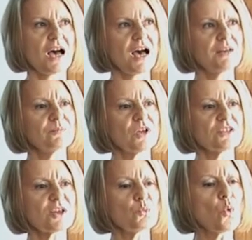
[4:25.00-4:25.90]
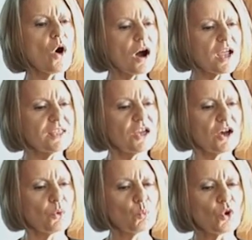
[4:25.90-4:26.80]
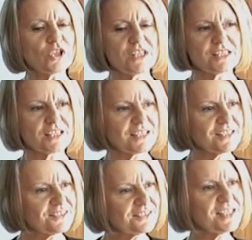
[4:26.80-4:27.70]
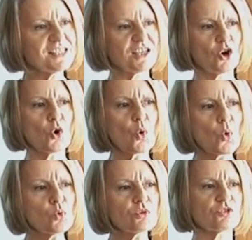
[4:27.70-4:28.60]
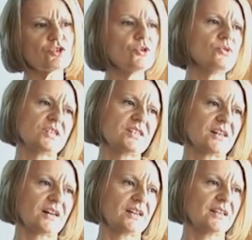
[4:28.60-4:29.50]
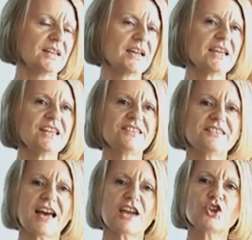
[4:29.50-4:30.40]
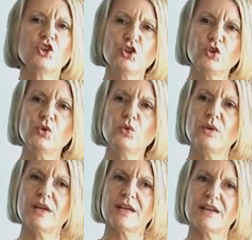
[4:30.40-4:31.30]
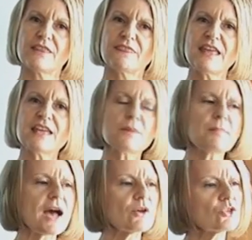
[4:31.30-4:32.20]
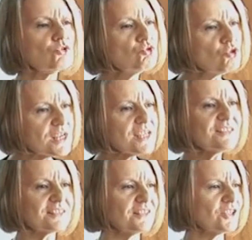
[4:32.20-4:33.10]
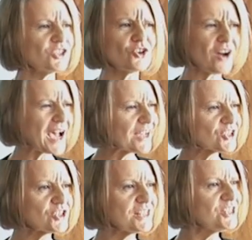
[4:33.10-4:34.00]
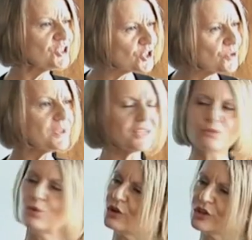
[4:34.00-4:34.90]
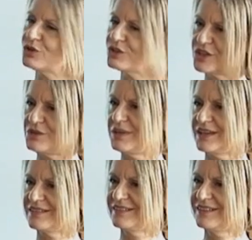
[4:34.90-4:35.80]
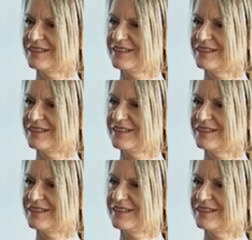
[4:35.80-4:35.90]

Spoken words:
And so what I want you to consider all through today is that you think about the reason that you're actually doing what you're doing.